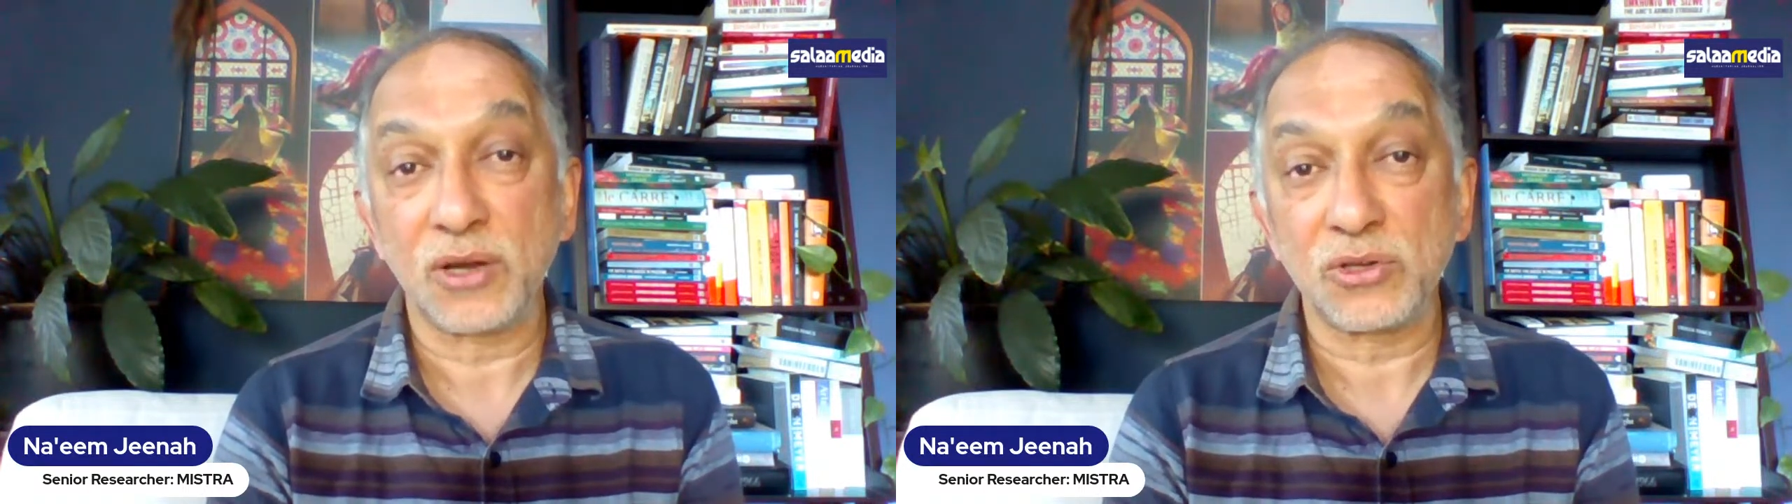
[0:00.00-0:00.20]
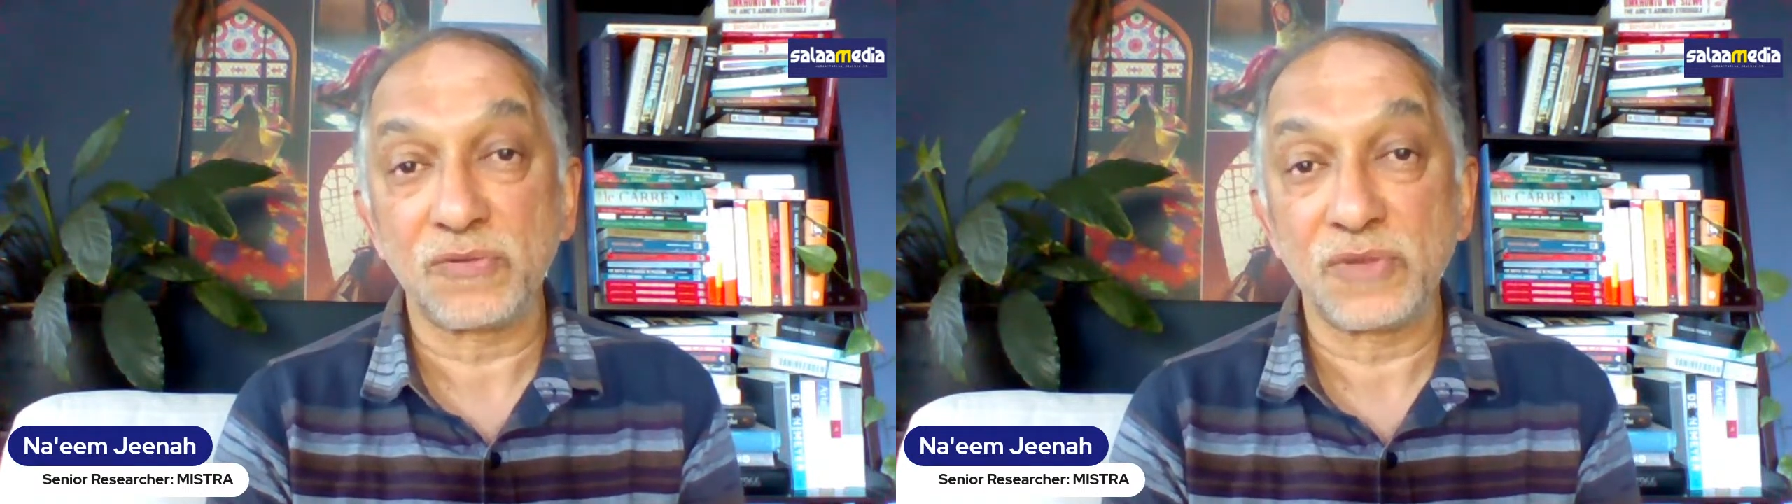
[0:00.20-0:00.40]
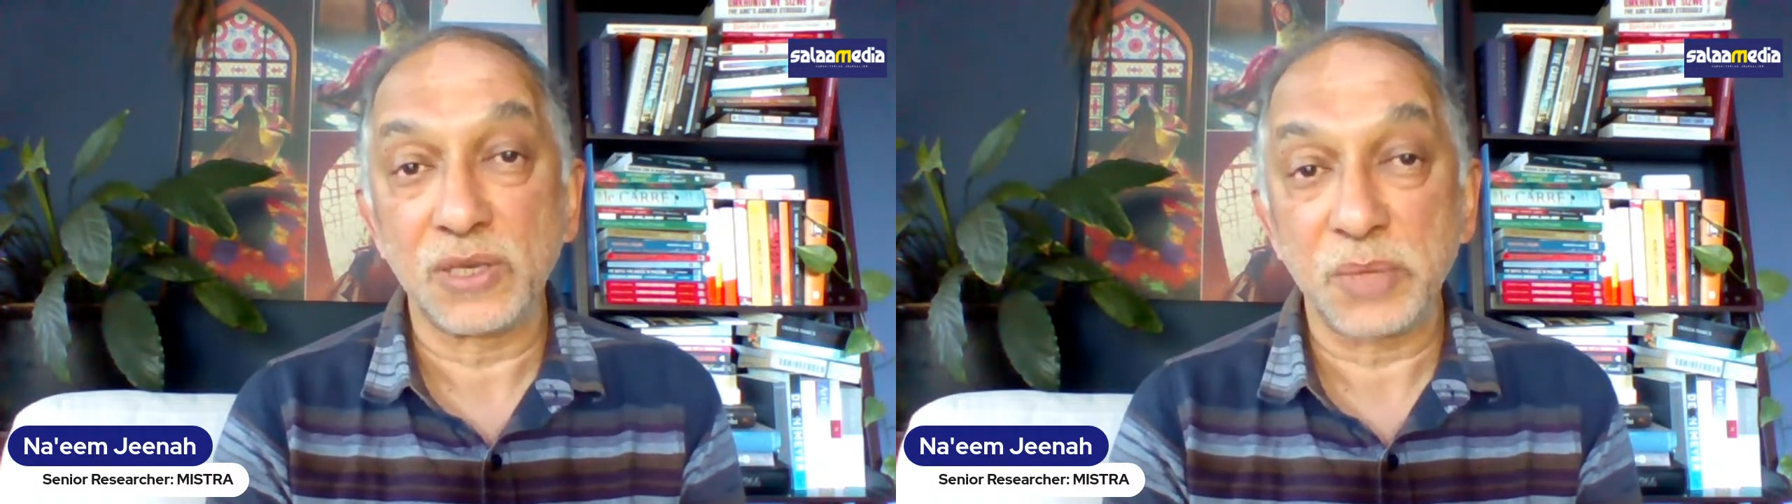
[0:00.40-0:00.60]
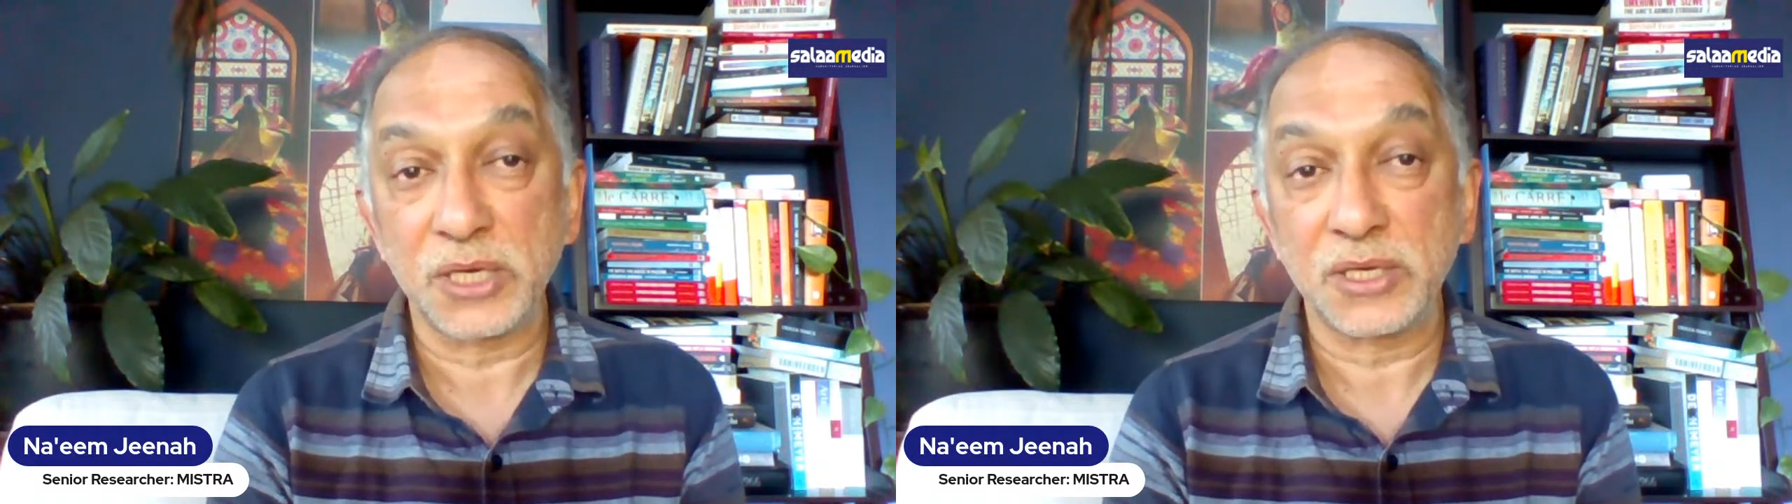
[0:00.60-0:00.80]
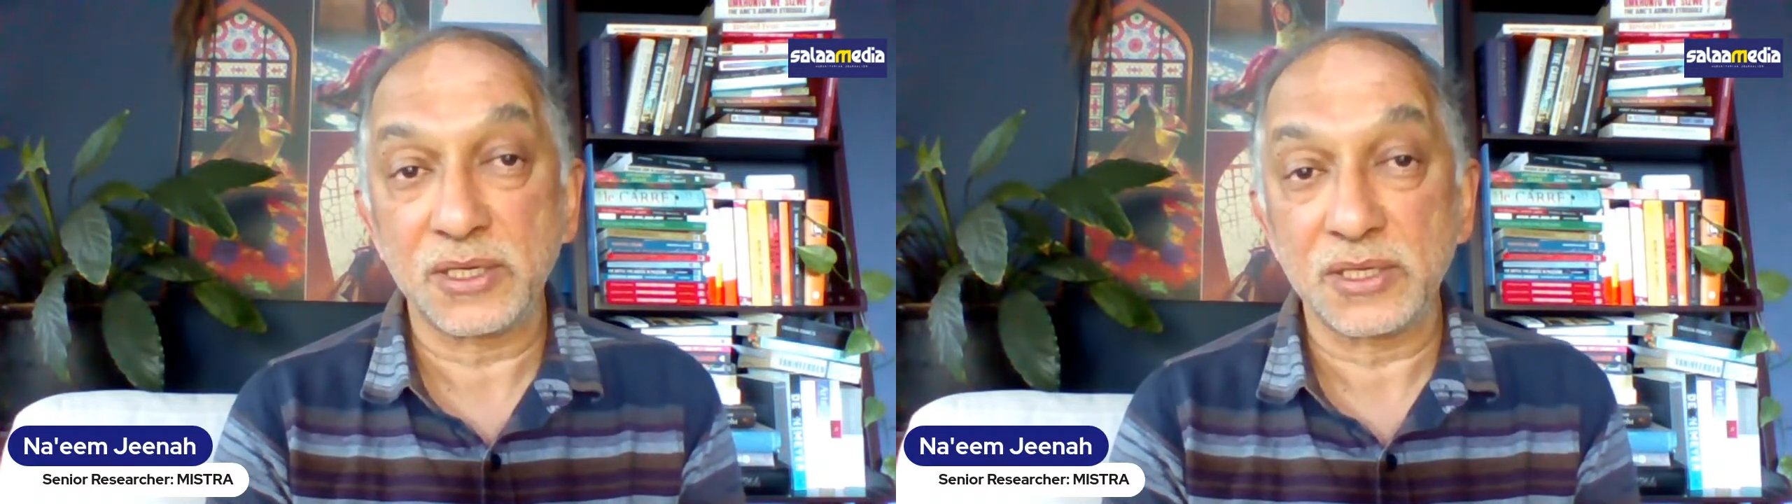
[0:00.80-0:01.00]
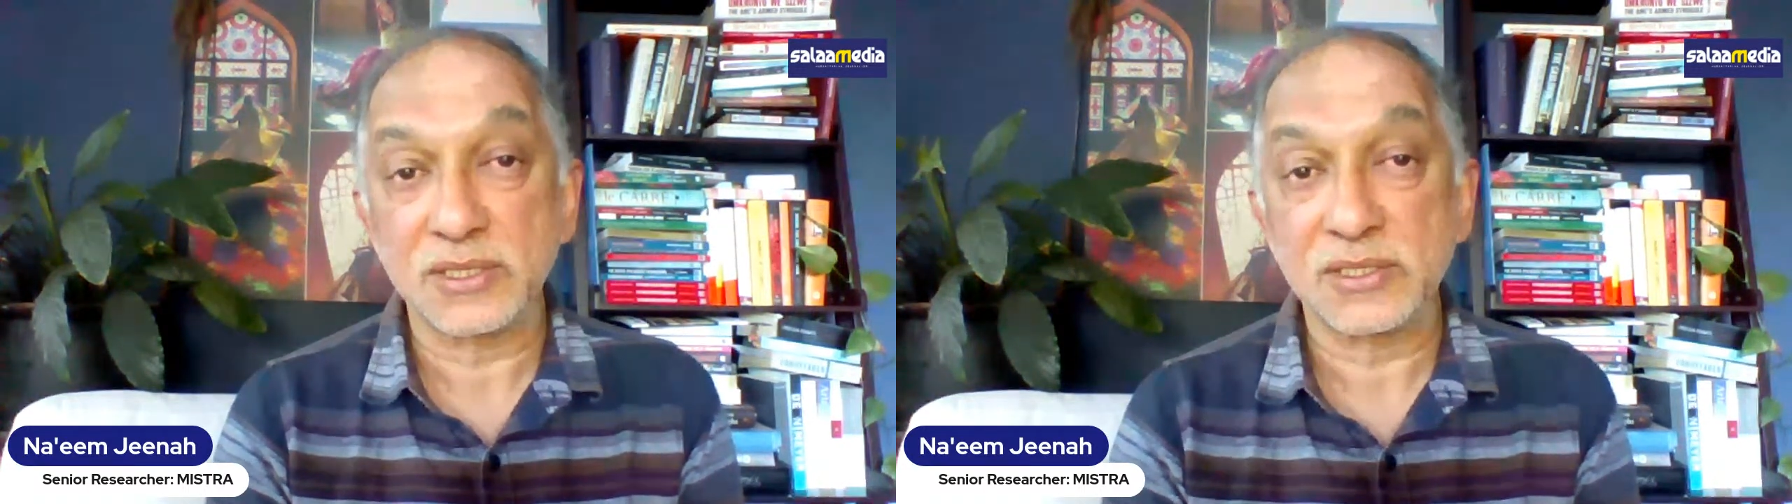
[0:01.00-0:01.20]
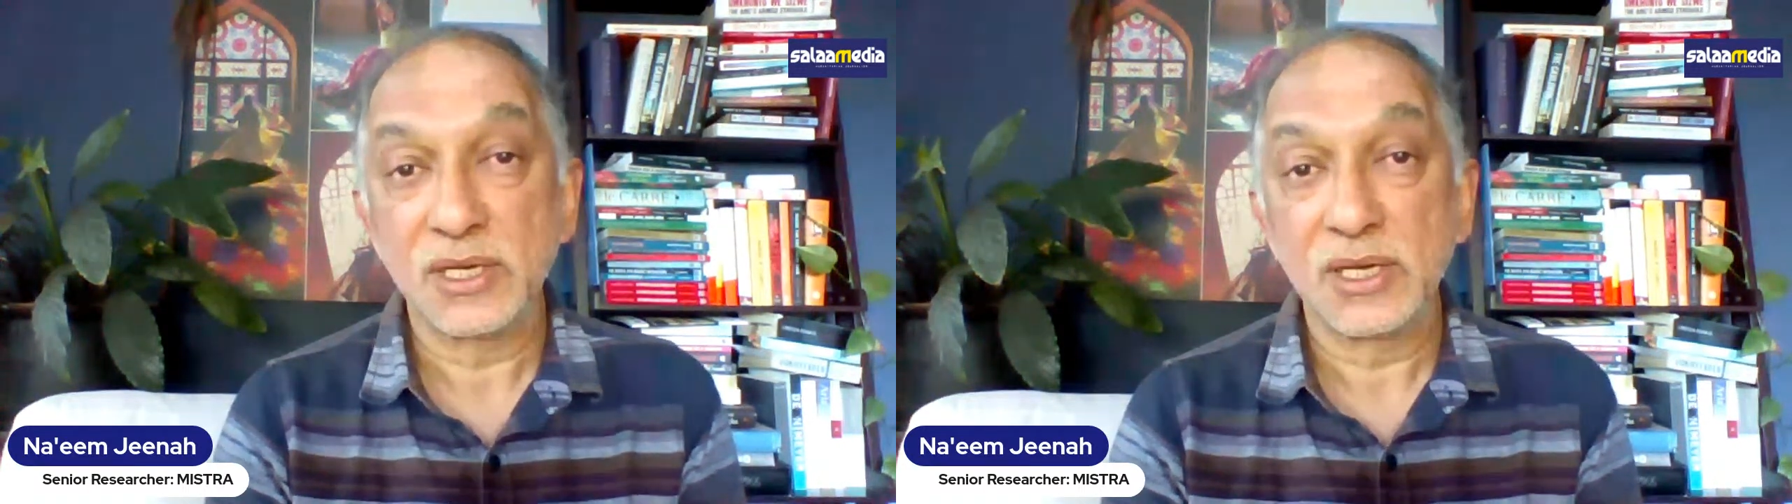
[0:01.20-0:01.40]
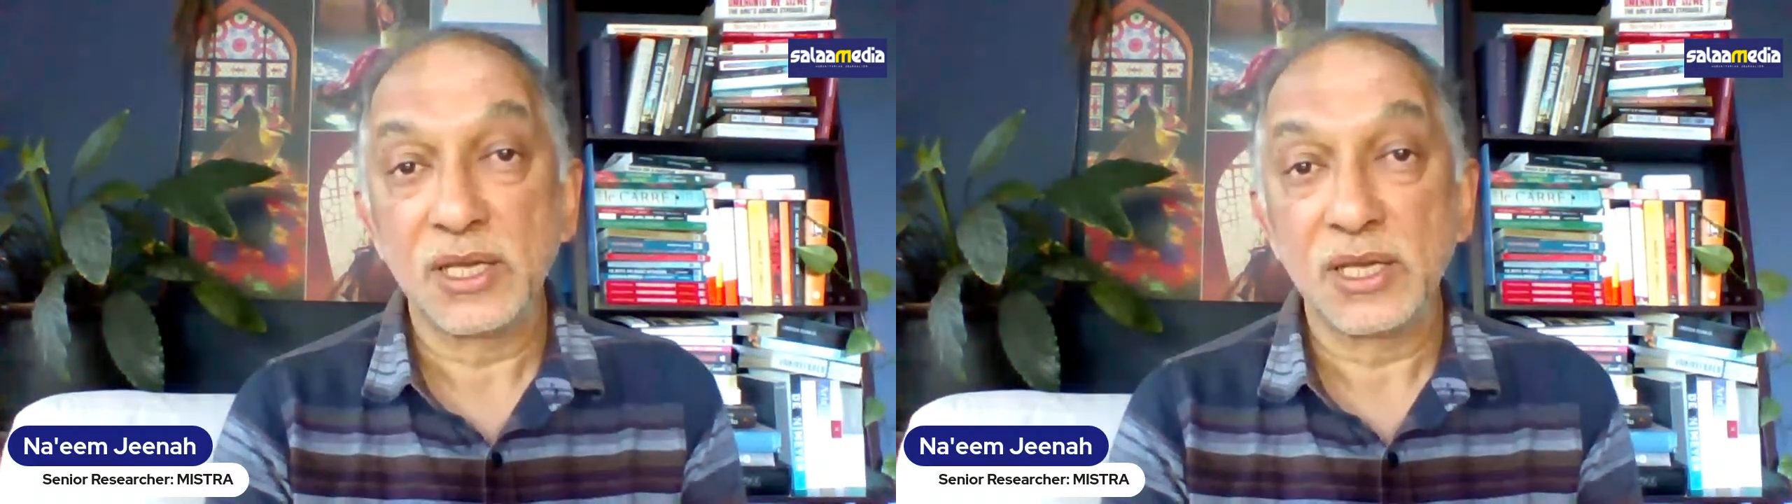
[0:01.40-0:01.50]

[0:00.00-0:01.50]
out of the Americans